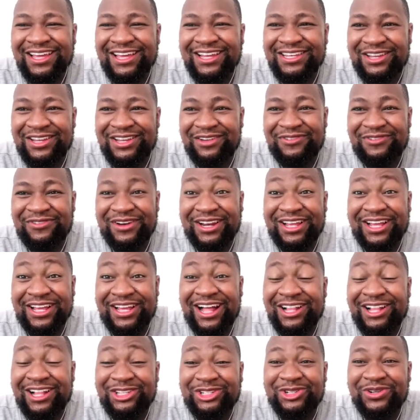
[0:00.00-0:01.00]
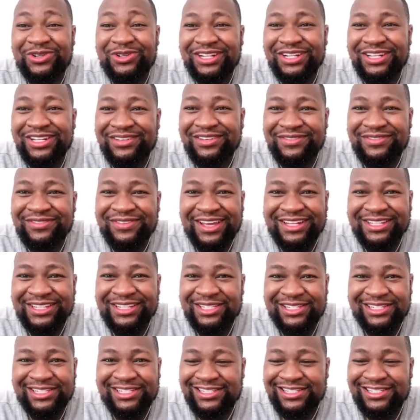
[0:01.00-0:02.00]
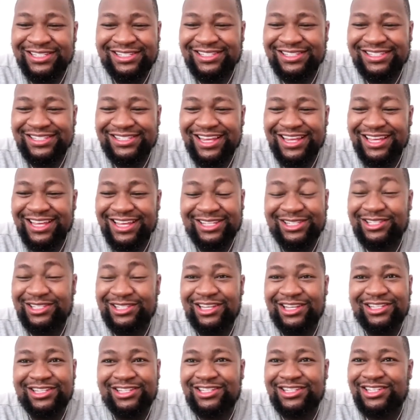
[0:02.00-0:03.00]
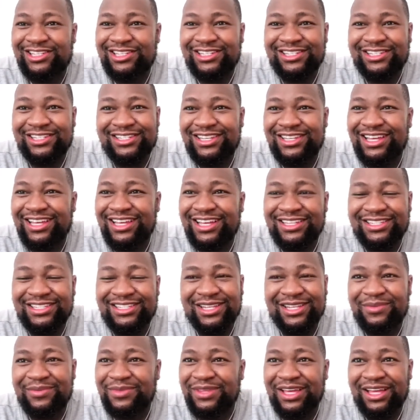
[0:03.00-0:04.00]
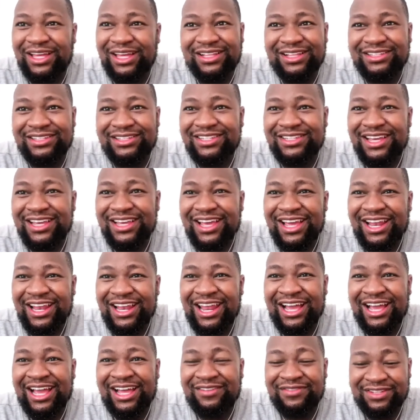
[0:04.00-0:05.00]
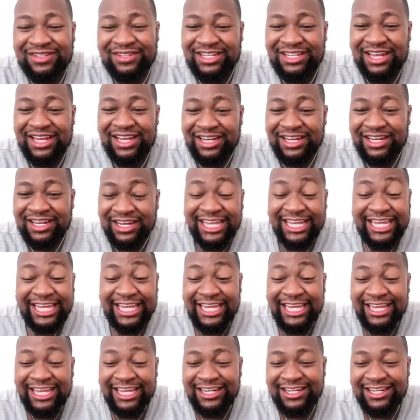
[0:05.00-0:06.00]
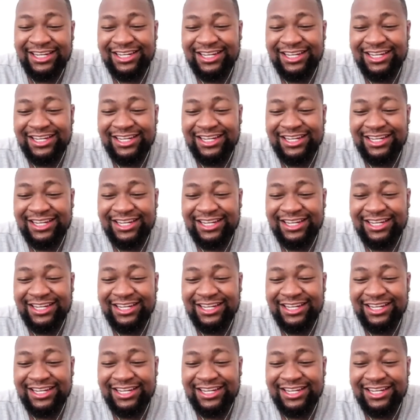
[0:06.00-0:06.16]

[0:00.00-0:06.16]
different cultural events, it's something else. Like I've attended Eid,